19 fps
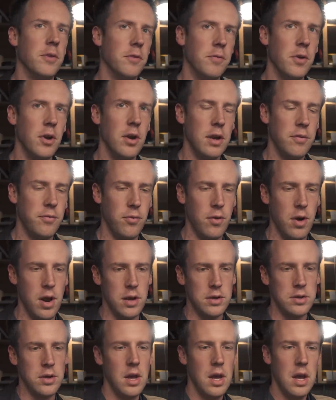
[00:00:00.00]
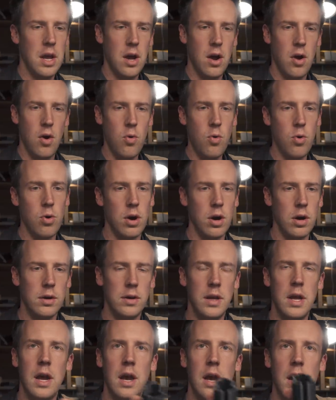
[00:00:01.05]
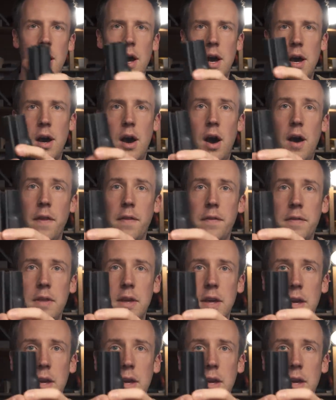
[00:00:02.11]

of the very front, or uh, on